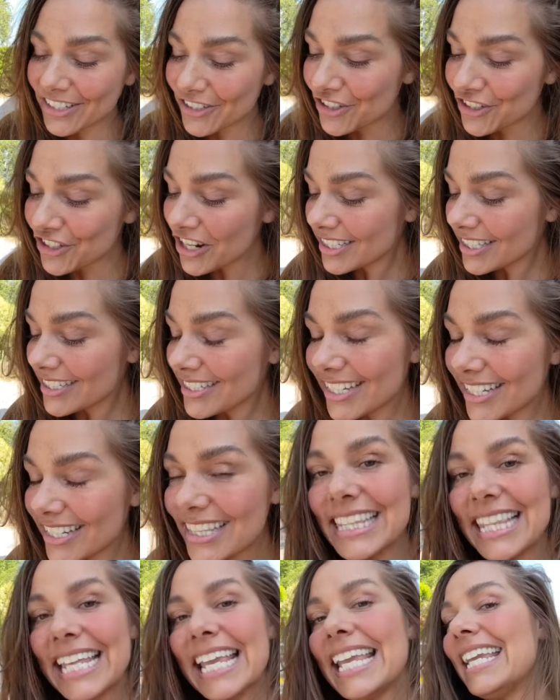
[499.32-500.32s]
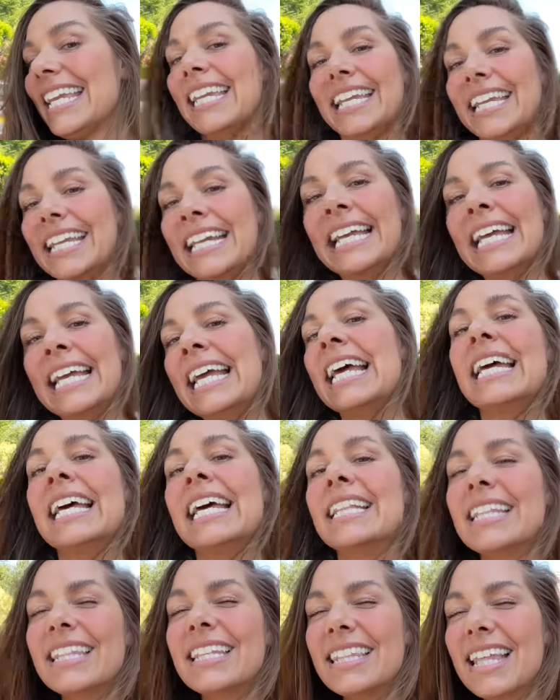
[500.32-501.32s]
And just to think
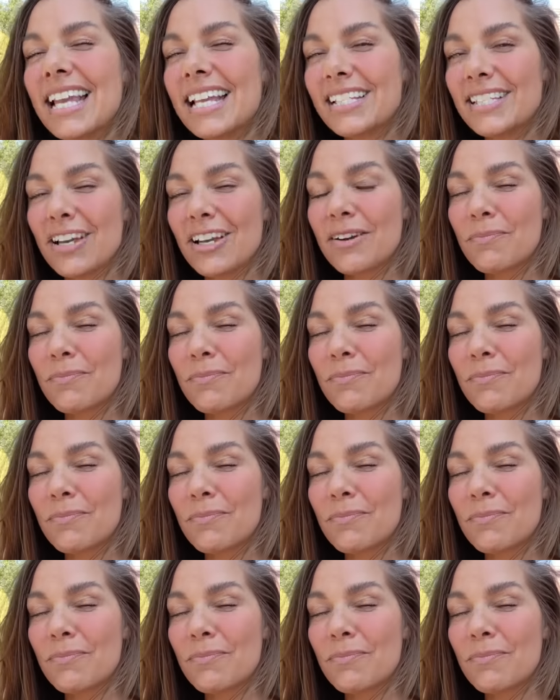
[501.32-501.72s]
that there's